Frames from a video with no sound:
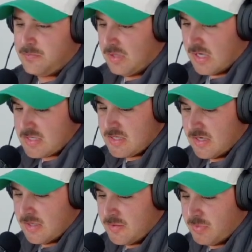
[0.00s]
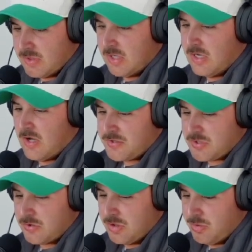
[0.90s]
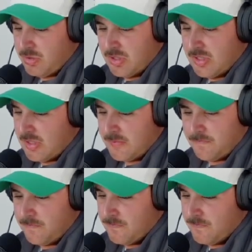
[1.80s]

blessing, but they also can be